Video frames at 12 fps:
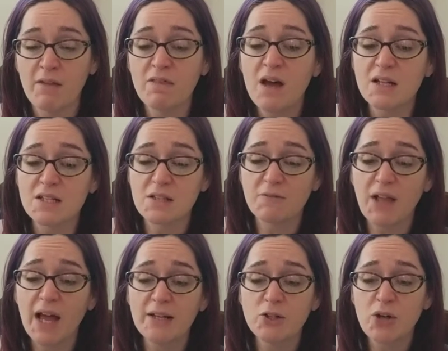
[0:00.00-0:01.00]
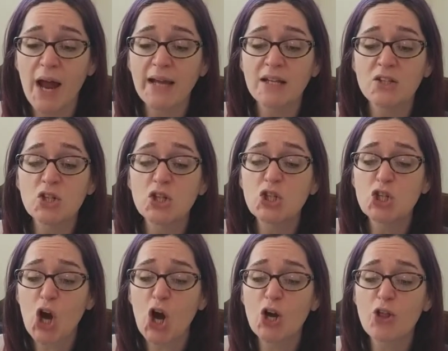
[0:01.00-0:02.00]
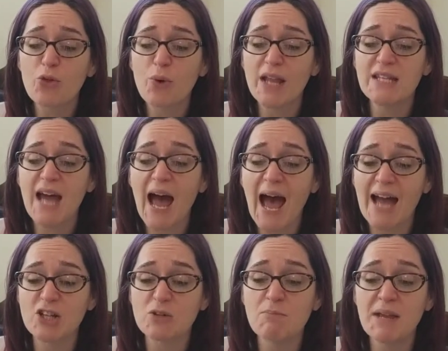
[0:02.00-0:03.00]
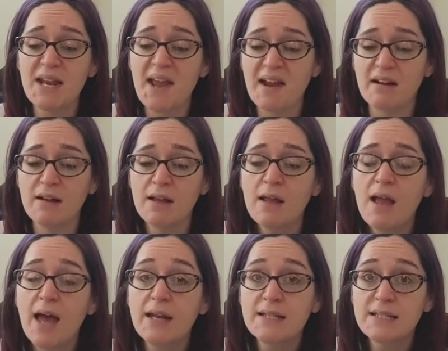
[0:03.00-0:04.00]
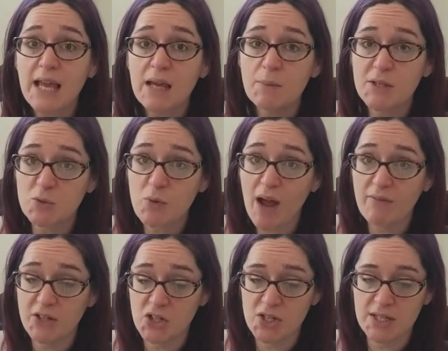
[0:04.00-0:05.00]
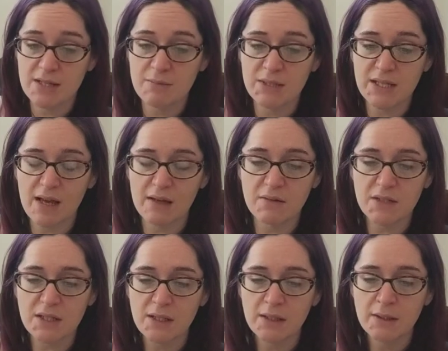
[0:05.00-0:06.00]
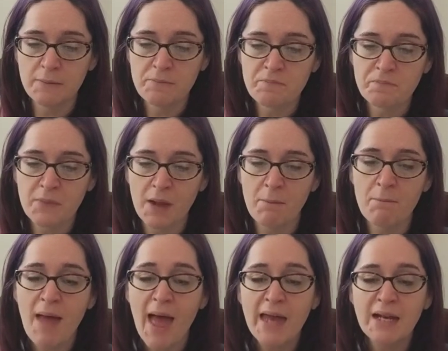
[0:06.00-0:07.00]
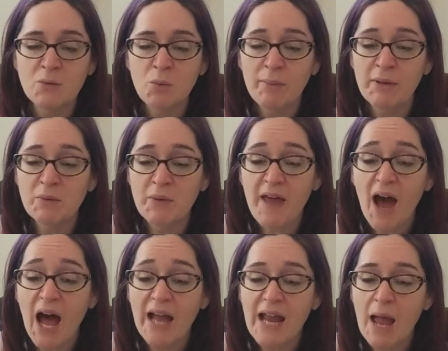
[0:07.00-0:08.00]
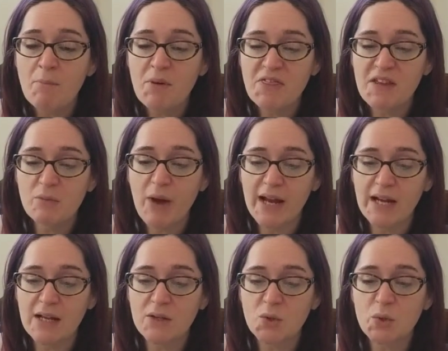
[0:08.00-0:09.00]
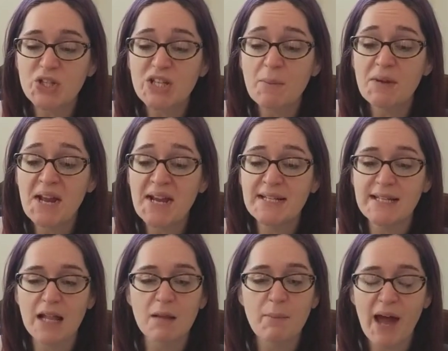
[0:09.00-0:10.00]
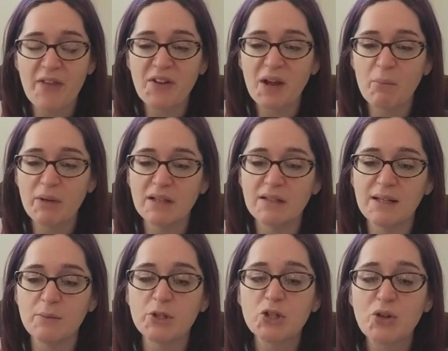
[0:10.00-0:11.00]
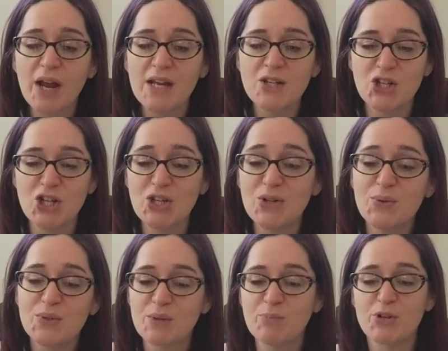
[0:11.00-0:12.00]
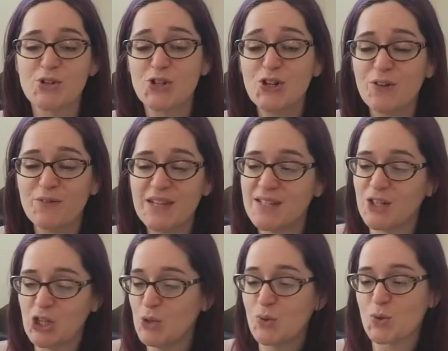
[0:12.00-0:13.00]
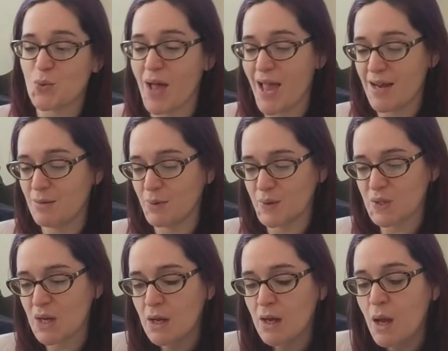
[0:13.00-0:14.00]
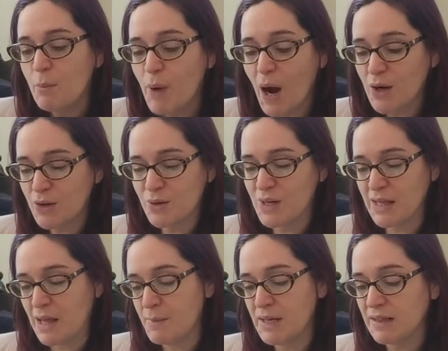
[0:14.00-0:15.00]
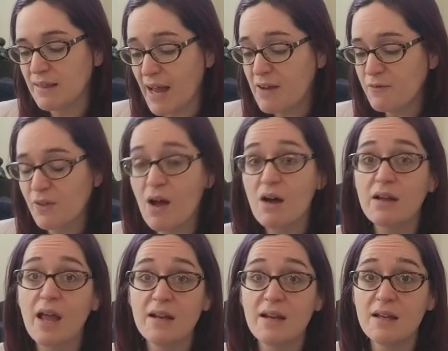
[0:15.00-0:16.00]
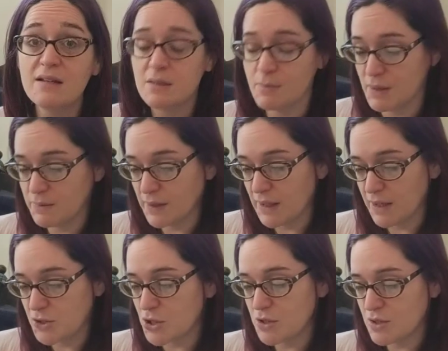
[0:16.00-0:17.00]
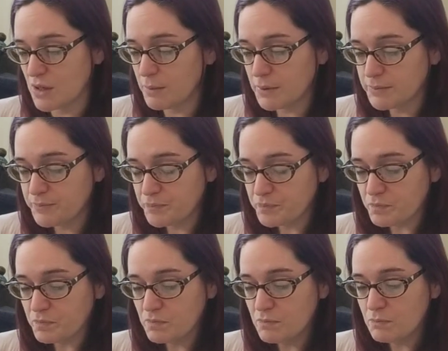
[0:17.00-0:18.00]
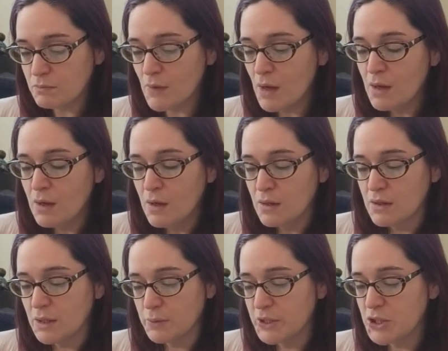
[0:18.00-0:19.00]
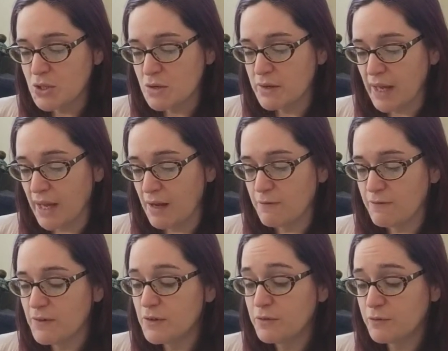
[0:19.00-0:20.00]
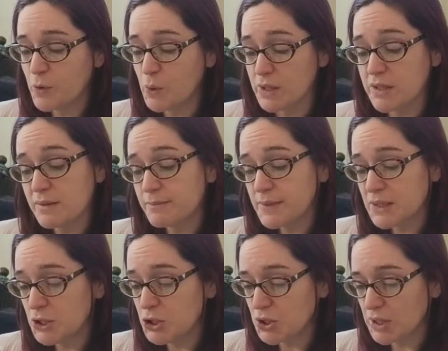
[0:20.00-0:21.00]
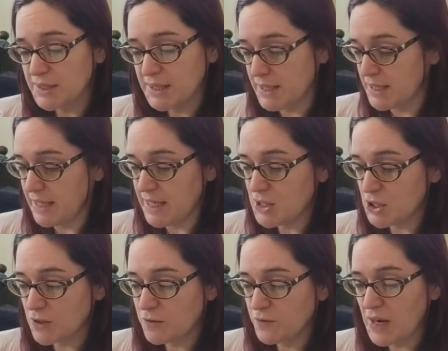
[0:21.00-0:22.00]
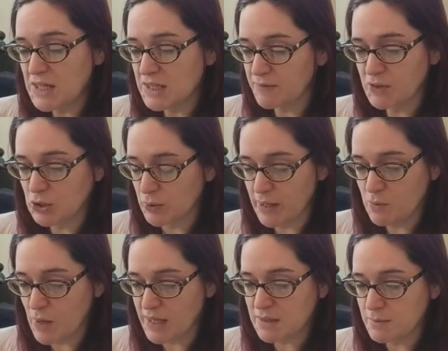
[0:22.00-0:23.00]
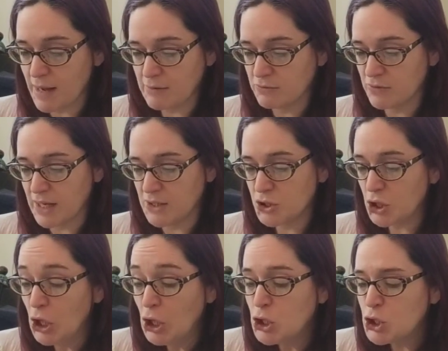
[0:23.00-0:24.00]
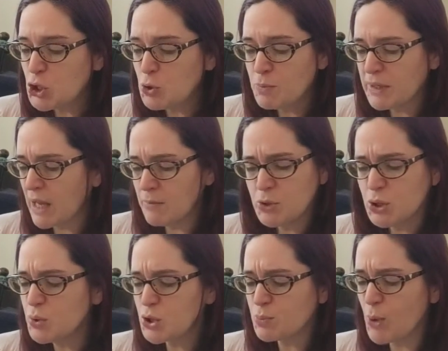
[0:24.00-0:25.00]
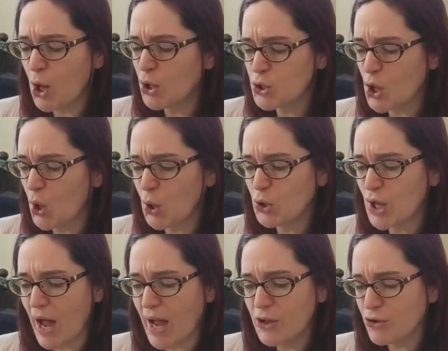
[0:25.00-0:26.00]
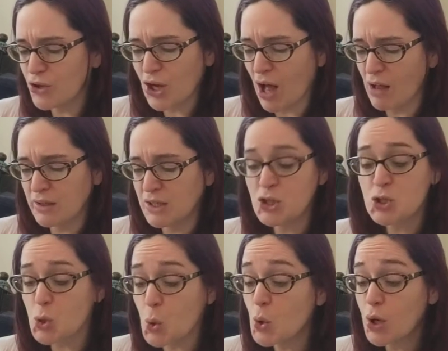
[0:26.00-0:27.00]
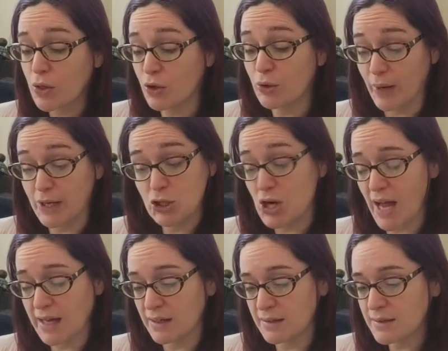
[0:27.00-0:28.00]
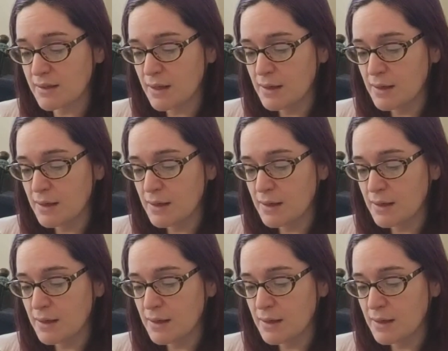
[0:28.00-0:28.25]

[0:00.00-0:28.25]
Thus, the flying dragons could char thread to ash mid-air and escape its ravages themselves. Men and women with high empathy ratings or some innate telepathic ability were trained to use and preserve these unusual animals, partnering them in a lifelong and intimate relationship. The original cave fort, constructed in the eastern face of the Great West Mountain Range, soon became too small to hold either the colonists or the great dragons.